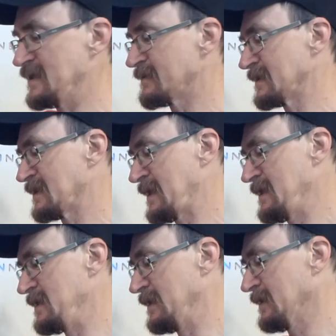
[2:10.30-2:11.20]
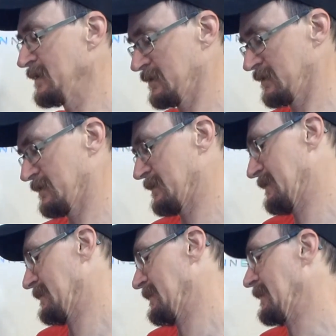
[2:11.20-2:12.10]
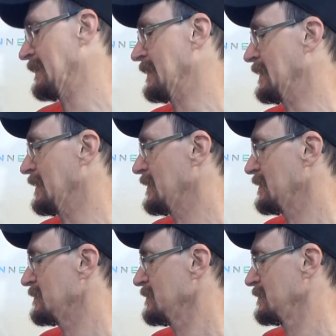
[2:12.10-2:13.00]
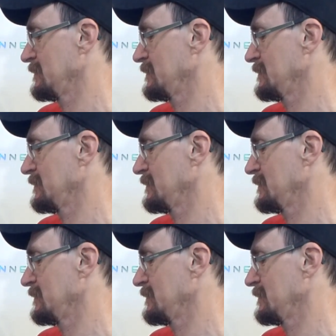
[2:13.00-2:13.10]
these ones here are